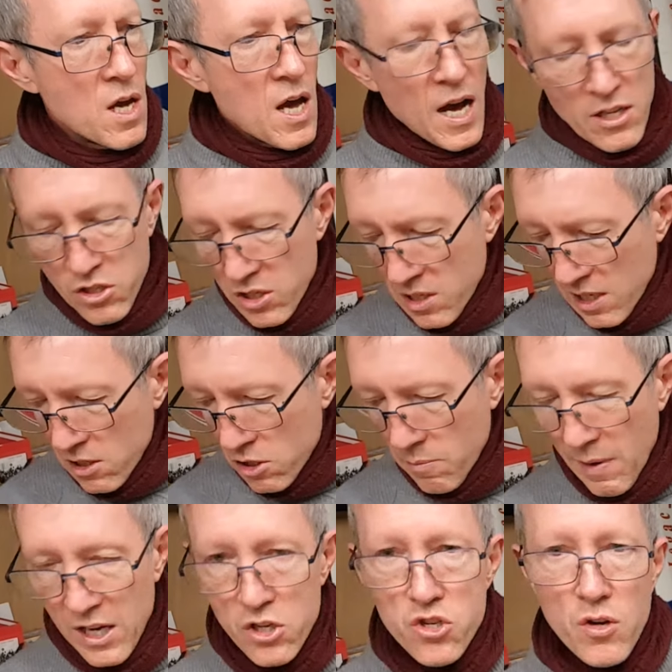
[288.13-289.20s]
I just need to
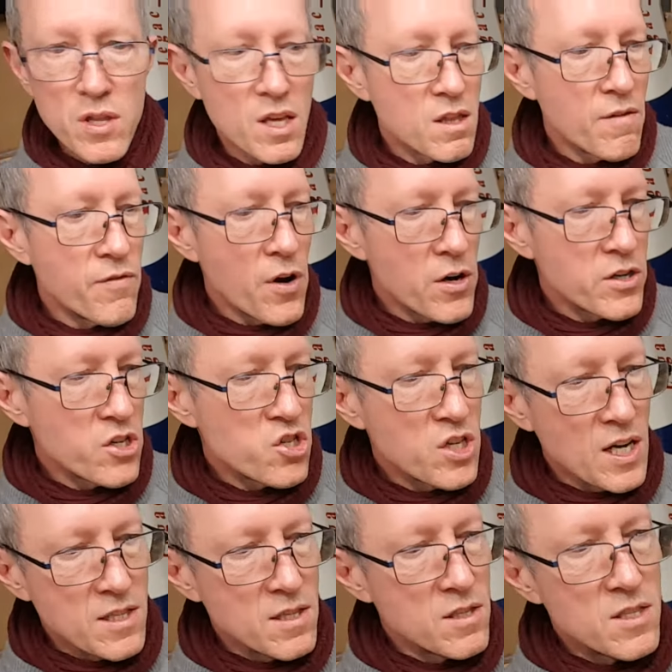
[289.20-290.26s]
make sure that the varnish
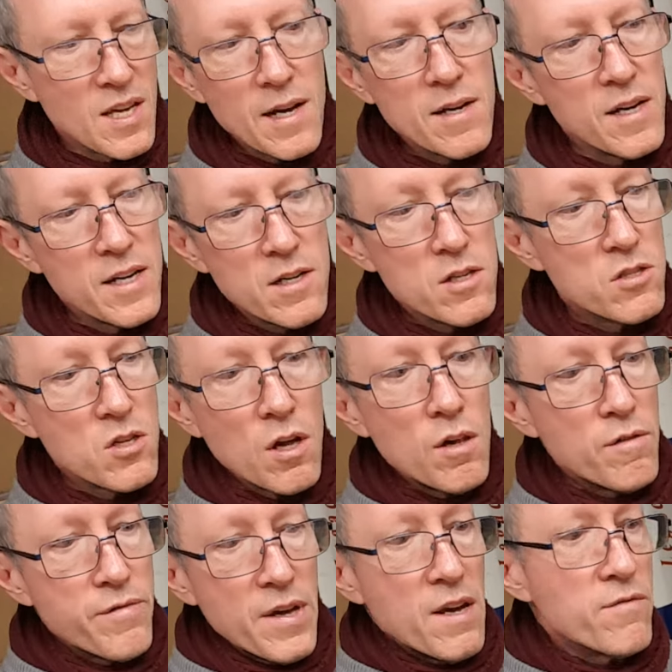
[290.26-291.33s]
doesn't suddenly
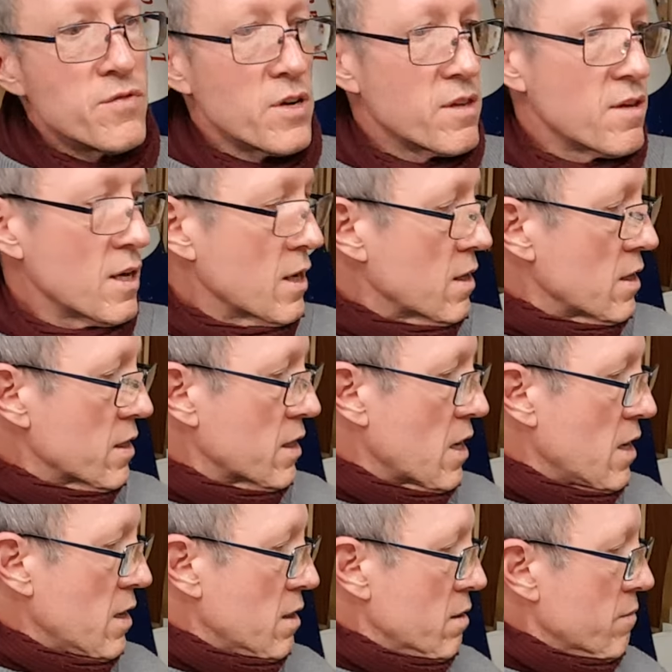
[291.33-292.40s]
dissolve everything
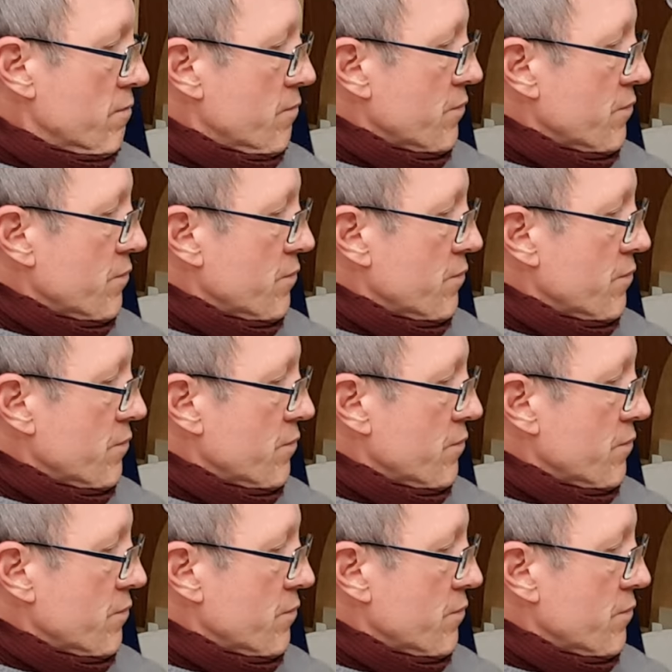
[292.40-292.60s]
again.